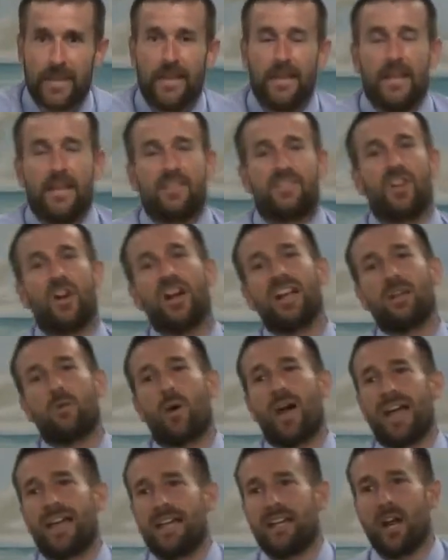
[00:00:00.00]
So
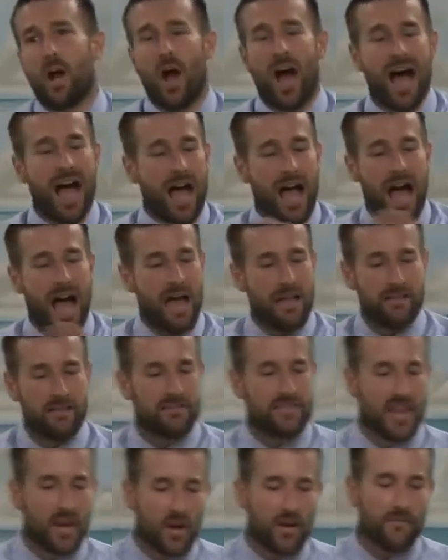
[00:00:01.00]
anyway, you know,
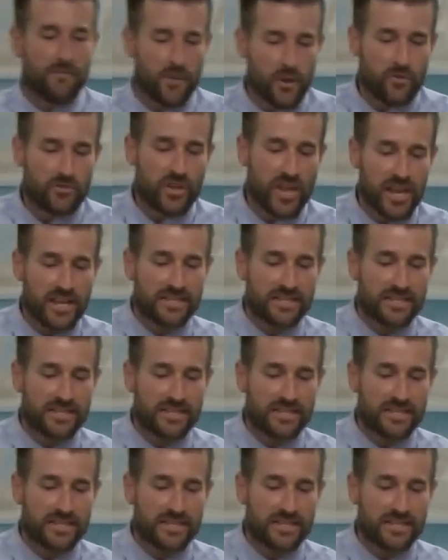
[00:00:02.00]
there are a few things